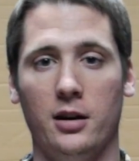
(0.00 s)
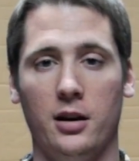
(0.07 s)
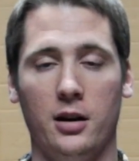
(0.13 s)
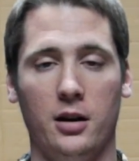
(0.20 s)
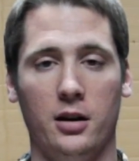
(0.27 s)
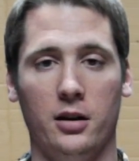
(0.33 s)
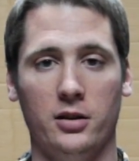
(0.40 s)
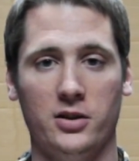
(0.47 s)

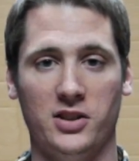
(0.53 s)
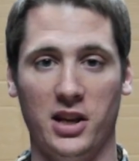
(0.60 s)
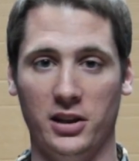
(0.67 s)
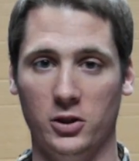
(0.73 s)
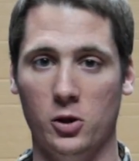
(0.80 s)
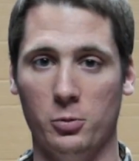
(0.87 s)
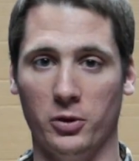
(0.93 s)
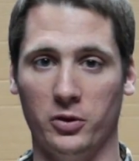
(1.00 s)
uh,
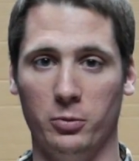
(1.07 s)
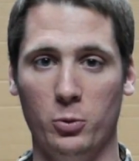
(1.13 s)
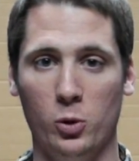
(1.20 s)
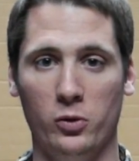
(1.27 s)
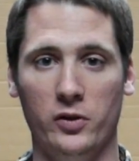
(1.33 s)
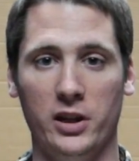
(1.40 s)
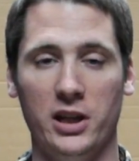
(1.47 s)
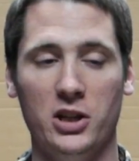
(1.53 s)
Stanley Kubrick's
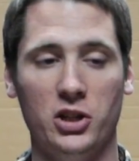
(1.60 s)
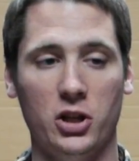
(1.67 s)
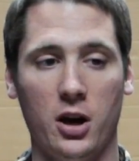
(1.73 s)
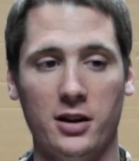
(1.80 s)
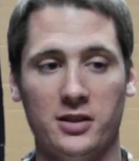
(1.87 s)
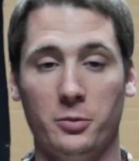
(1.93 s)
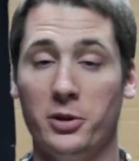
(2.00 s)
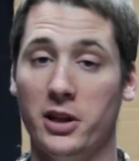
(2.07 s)
movie, he
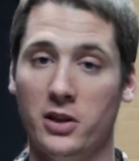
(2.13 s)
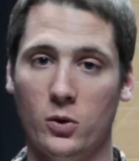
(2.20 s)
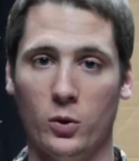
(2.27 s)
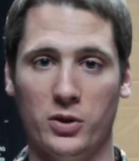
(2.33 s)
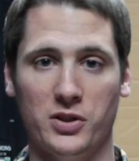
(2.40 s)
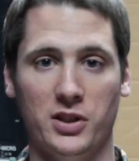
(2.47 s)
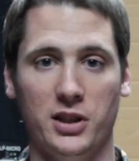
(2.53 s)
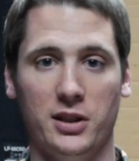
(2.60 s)
shot some of the
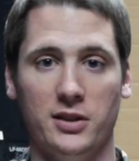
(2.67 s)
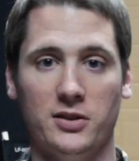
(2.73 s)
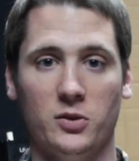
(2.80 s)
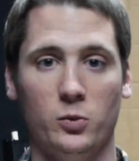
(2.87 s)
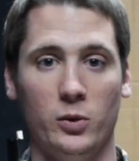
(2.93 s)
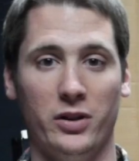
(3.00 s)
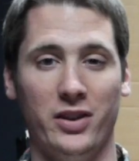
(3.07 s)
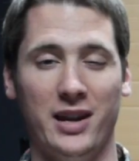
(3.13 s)
indoor scenes
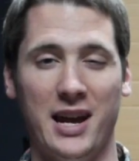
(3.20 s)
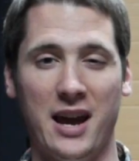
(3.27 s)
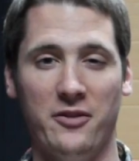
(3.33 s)
with an